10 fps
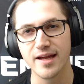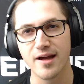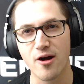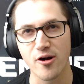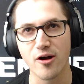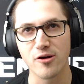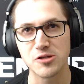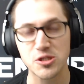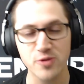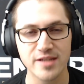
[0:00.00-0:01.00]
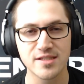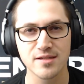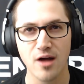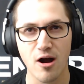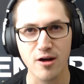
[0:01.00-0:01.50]
our strengths
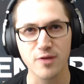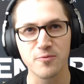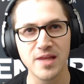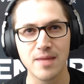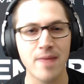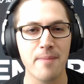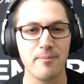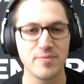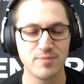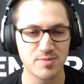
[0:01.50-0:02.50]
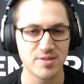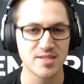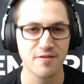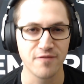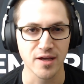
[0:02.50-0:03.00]
aren't really map
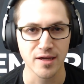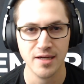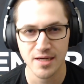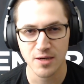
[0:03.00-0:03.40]
specific.